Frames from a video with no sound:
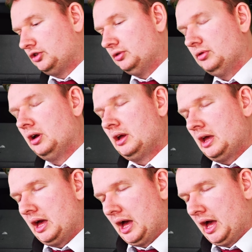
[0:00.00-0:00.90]
to
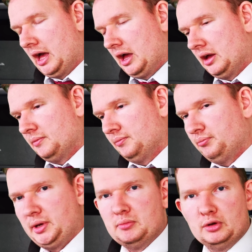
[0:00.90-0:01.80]

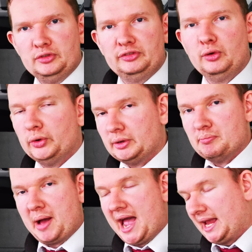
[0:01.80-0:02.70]
be moved forward
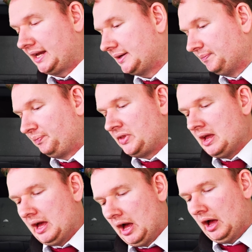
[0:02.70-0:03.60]
and back
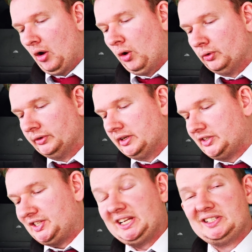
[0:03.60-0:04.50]
on
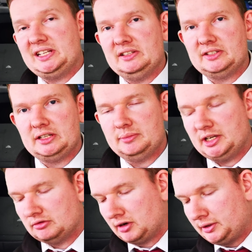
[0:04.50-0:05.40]

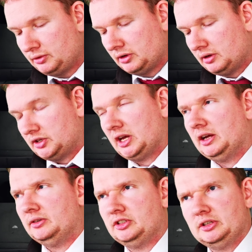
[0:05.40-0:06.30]
16cm rails.
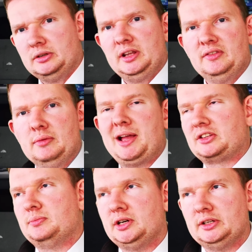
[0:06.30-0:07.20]
So to either
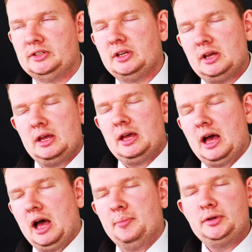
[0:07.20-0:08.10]
maximise
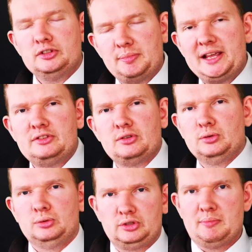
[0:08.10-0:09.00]
boot space
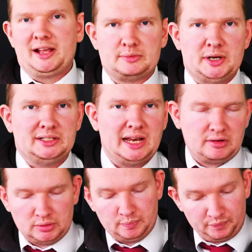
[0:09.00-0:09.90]
or to maximise
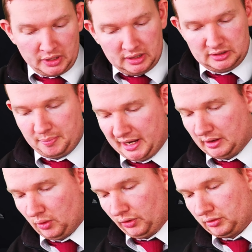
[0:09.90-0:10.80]
legroom,
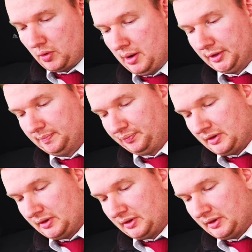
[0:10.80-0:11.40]
depending on the requirement.